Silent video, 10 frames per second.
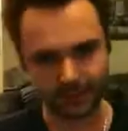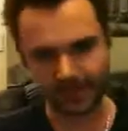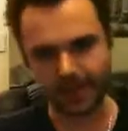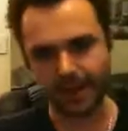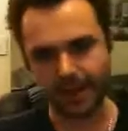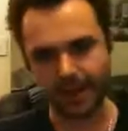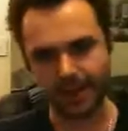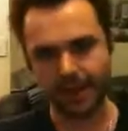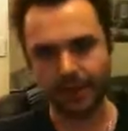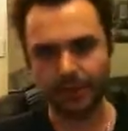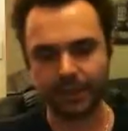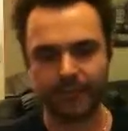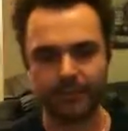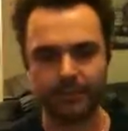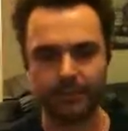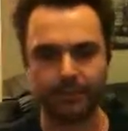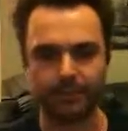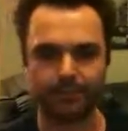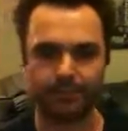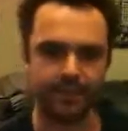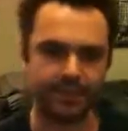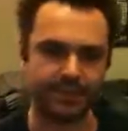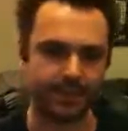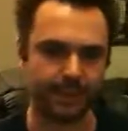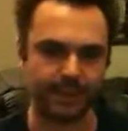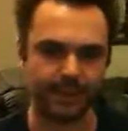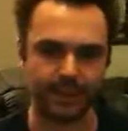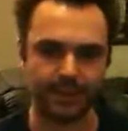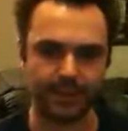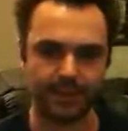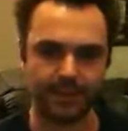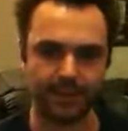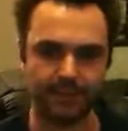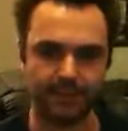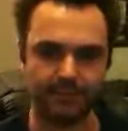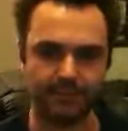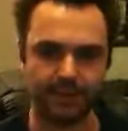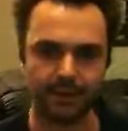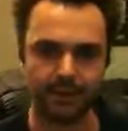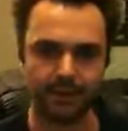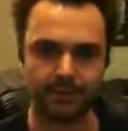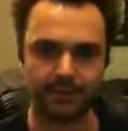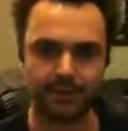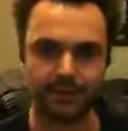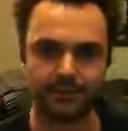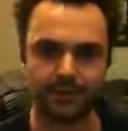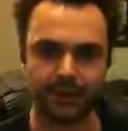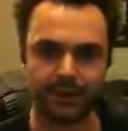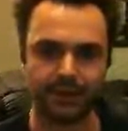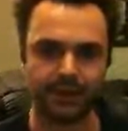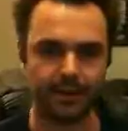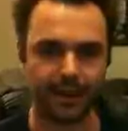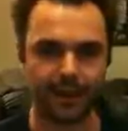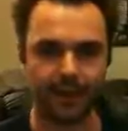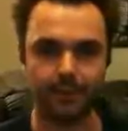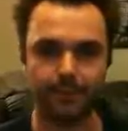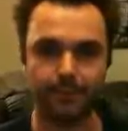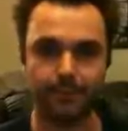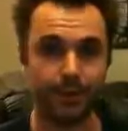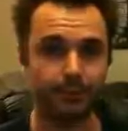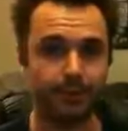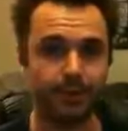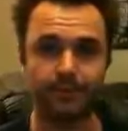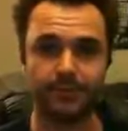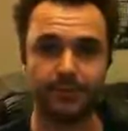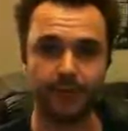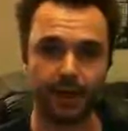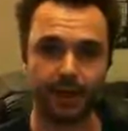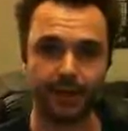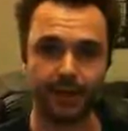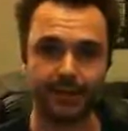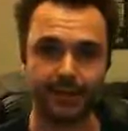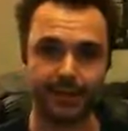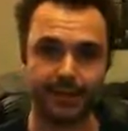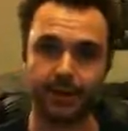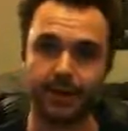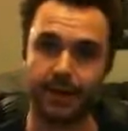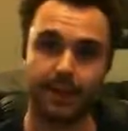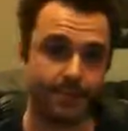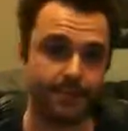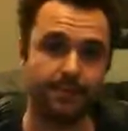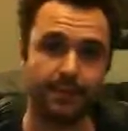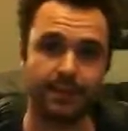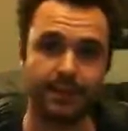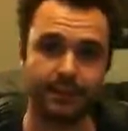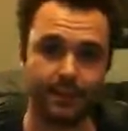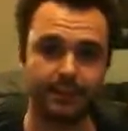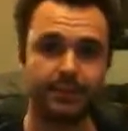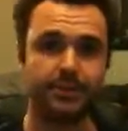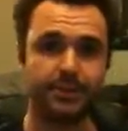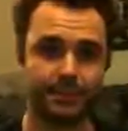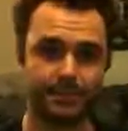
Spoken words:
I'm really happy with both lists that have been submitted. I think they're really good lists, very clean, and I wish the both boys really good luck at Terracon, and I'll see you both next week. Cheers.